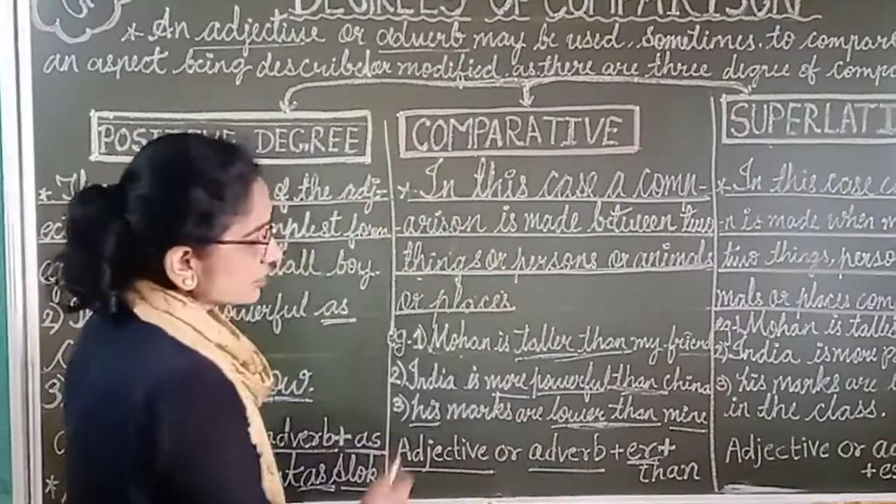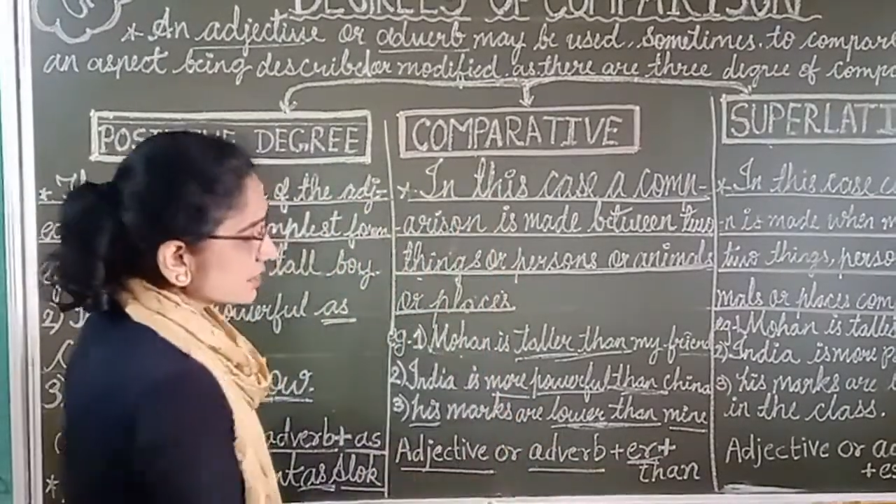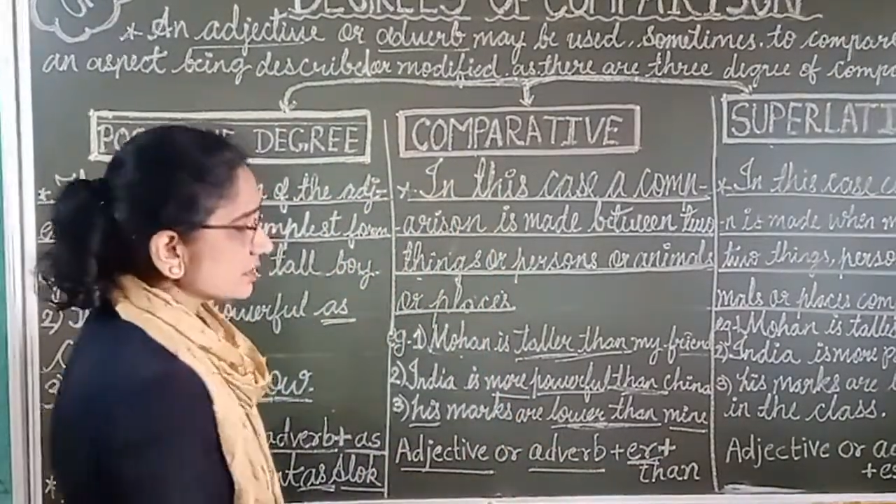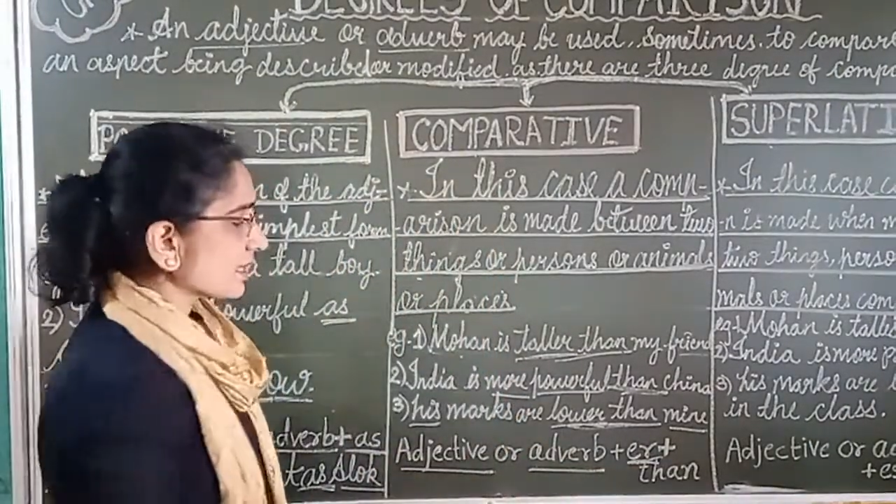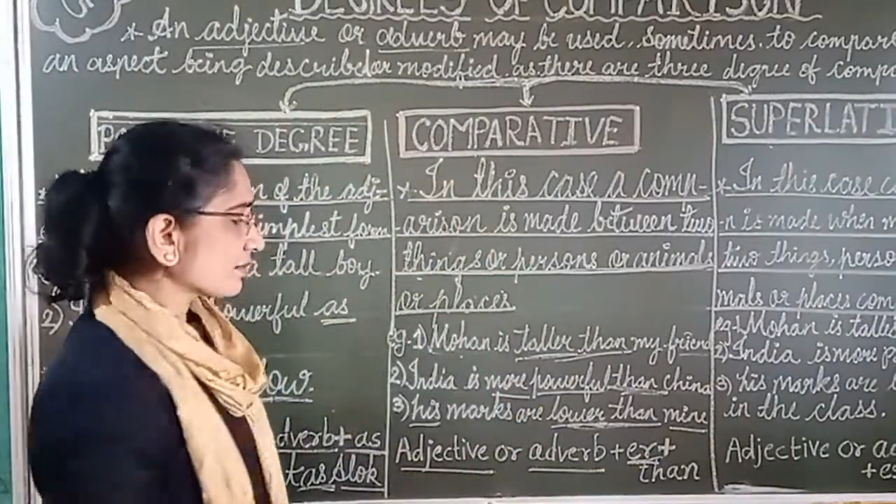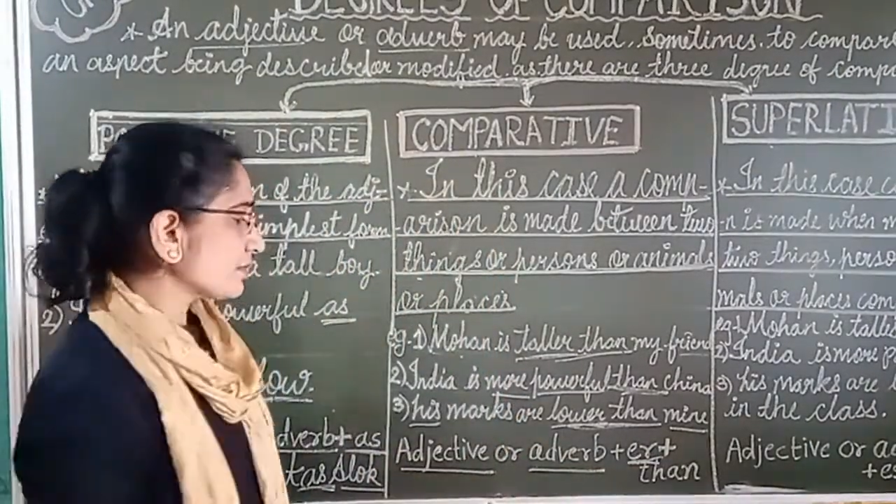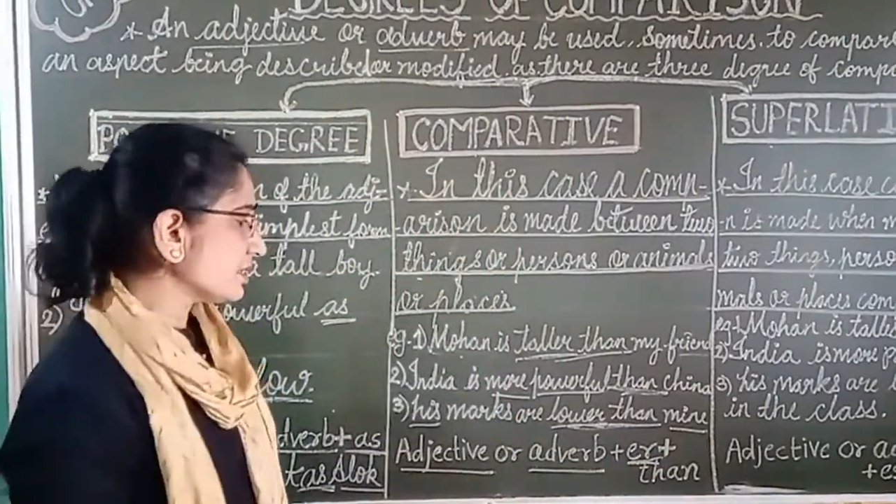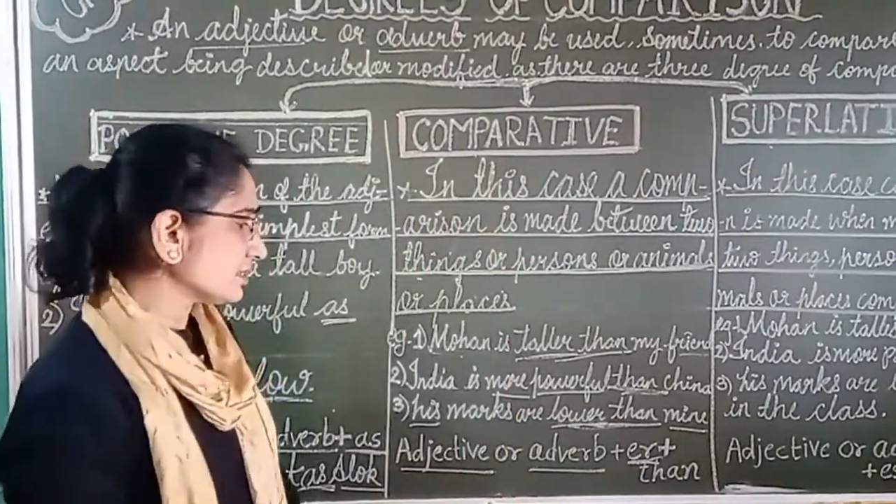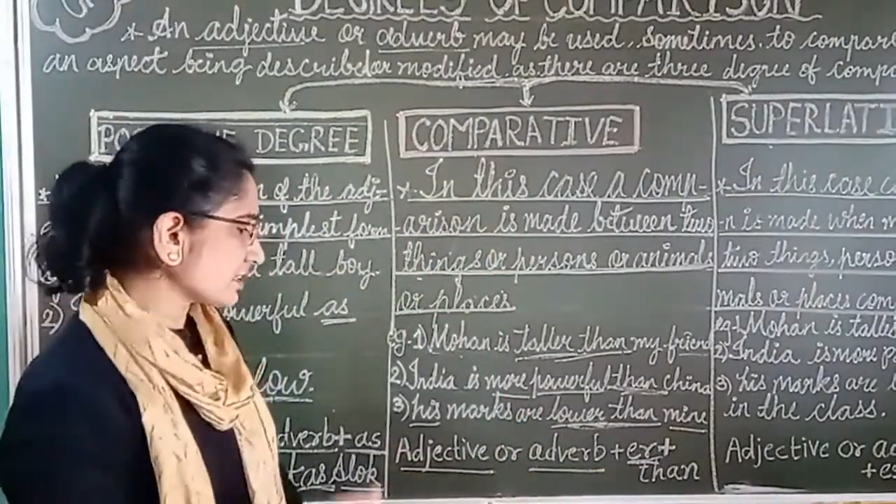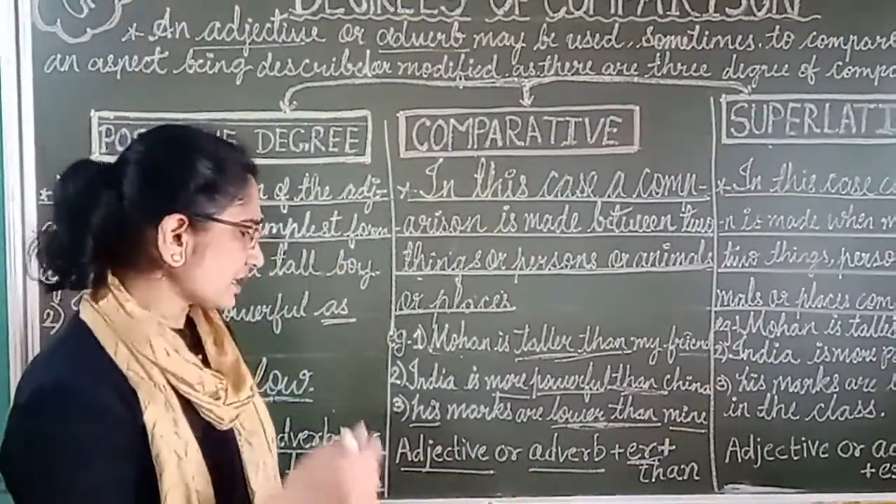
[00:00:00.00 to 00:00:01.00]
Er
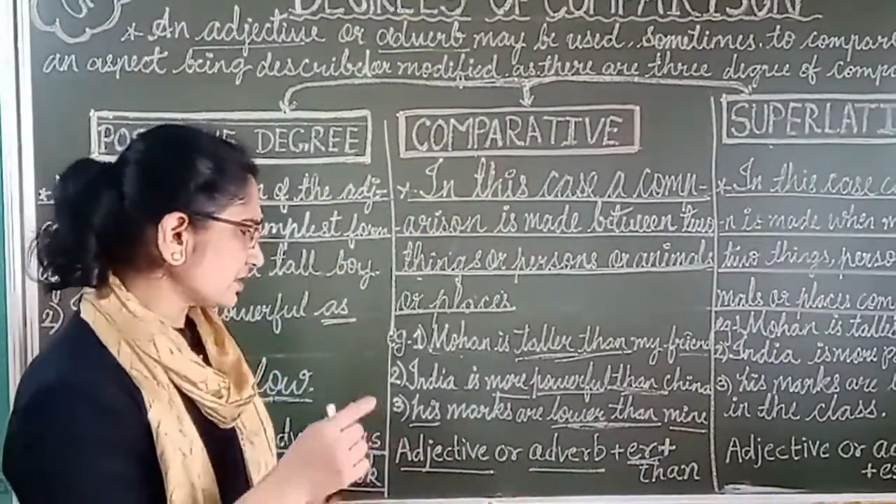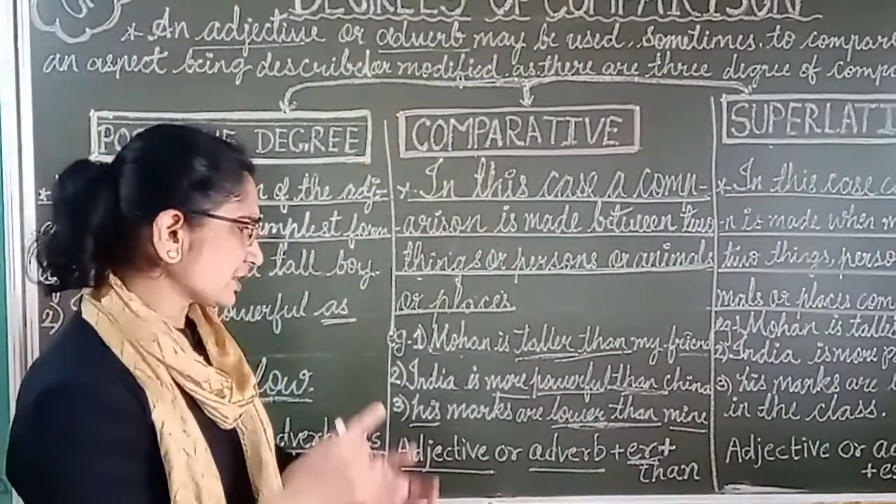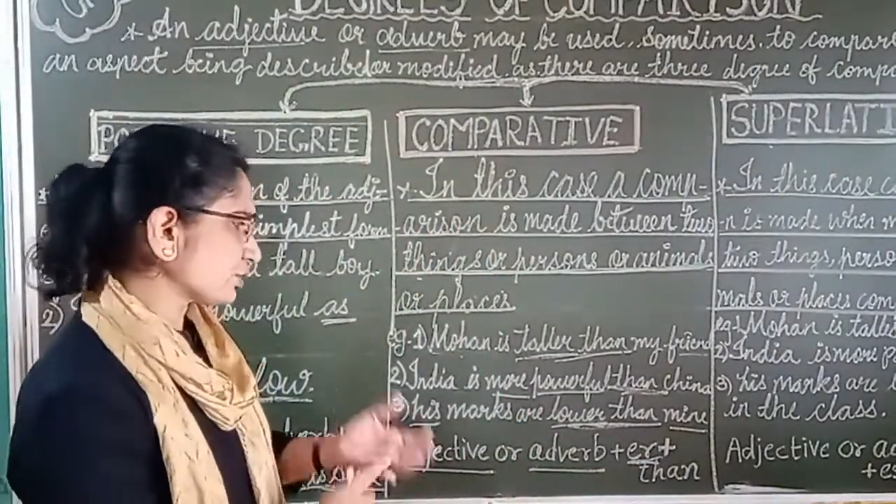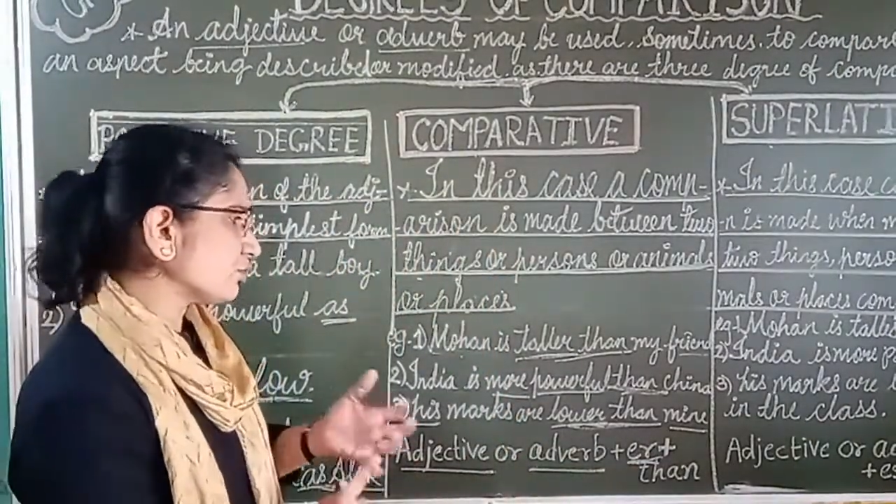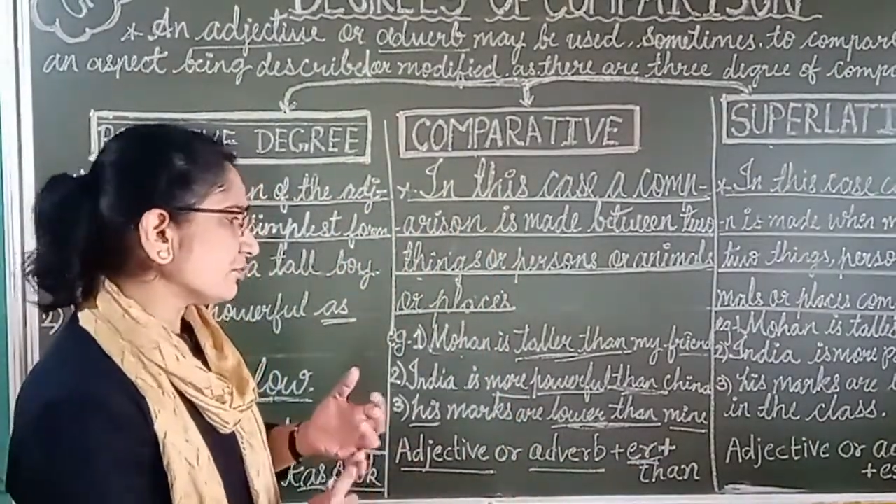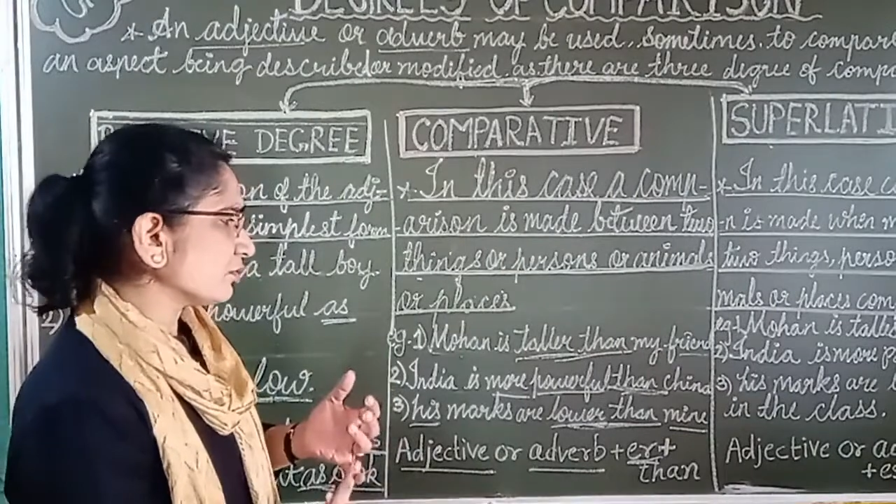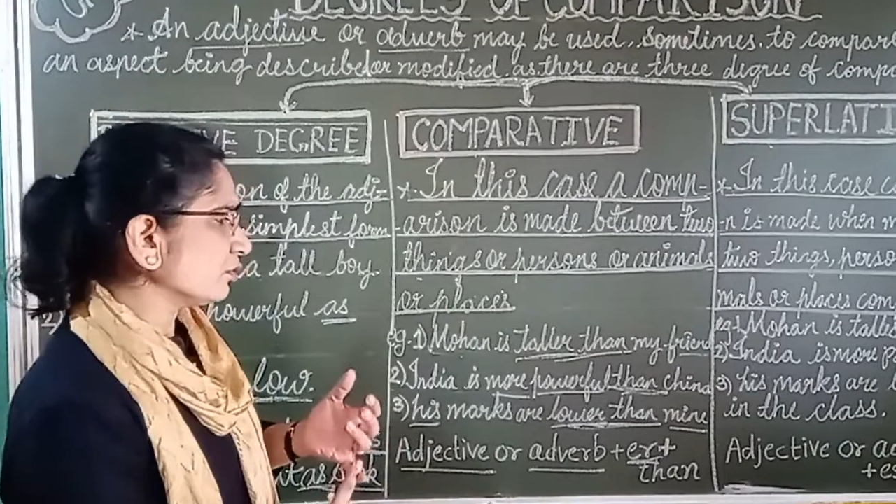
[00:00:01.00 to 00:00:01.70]
means adjective